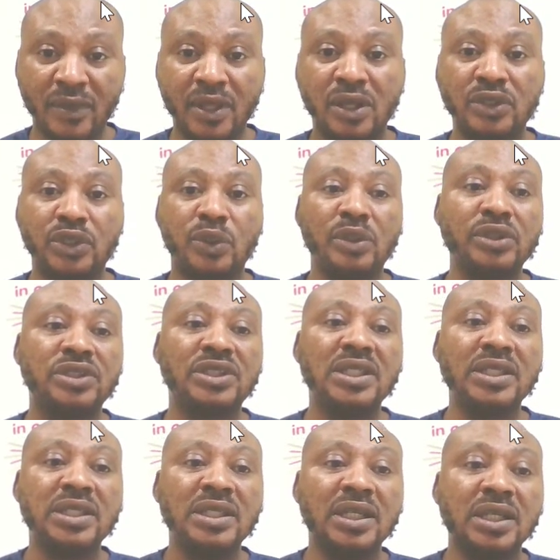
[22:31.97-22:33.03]
So you want to
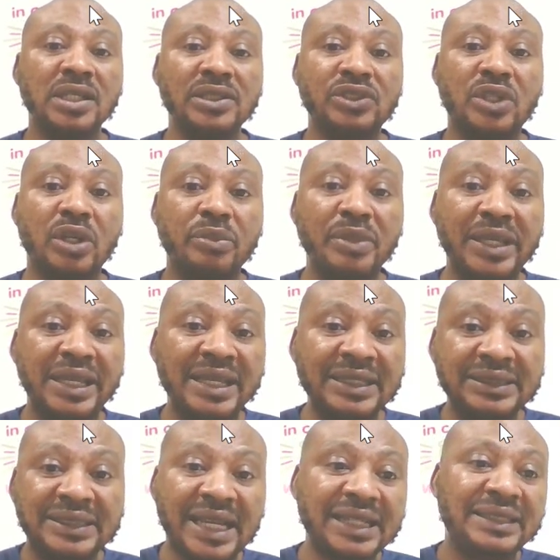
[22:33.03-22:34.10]
see some
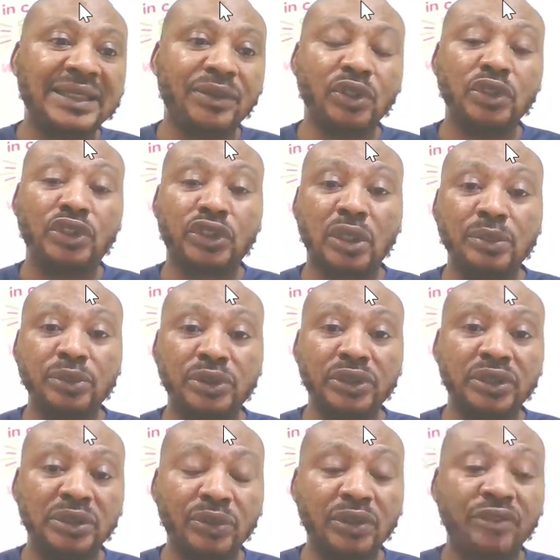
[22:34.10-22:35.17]
insight thing, you want to
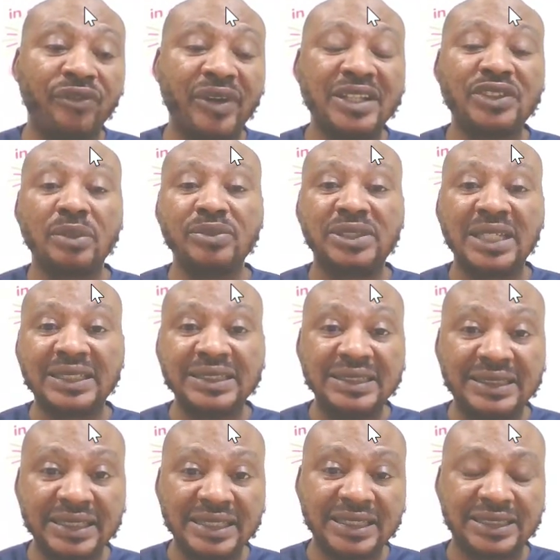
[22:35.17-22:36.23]
troubleshoot it, you want to find some certain
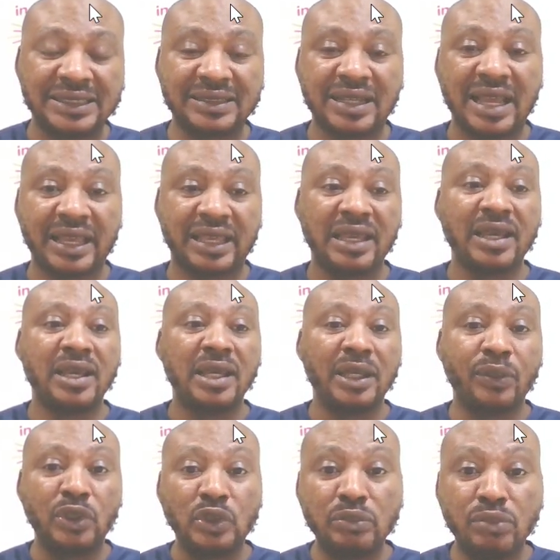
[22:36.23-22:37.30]
things, like
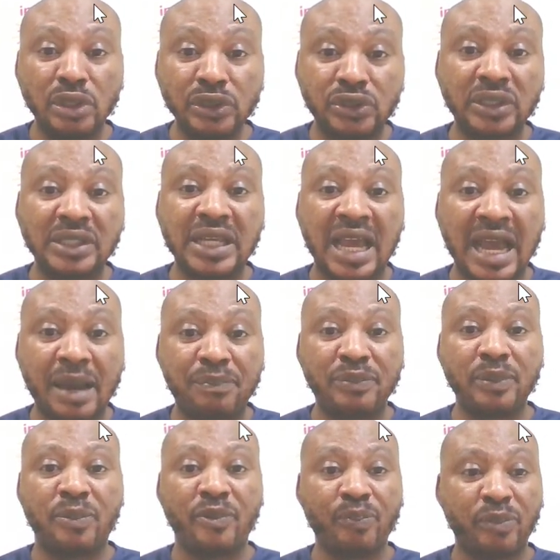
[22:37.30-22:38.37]
you want to monitor the app,
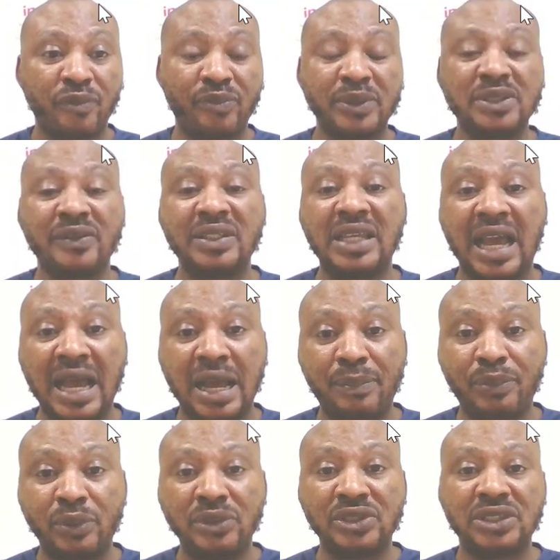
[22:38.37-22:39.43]
the performance of the
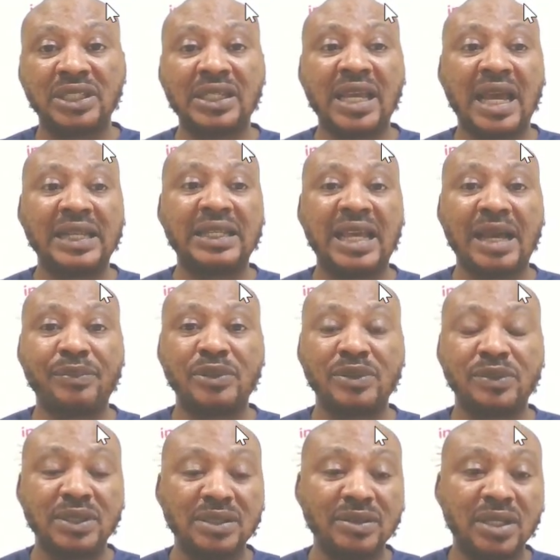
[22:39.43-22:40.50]
app, you want to see how the app is
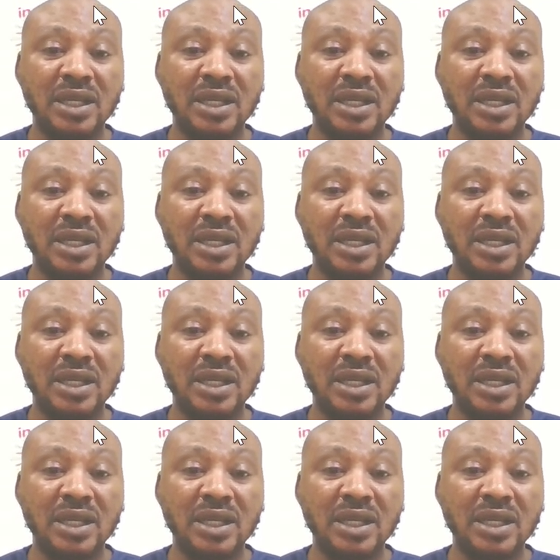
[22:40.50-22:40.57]
doing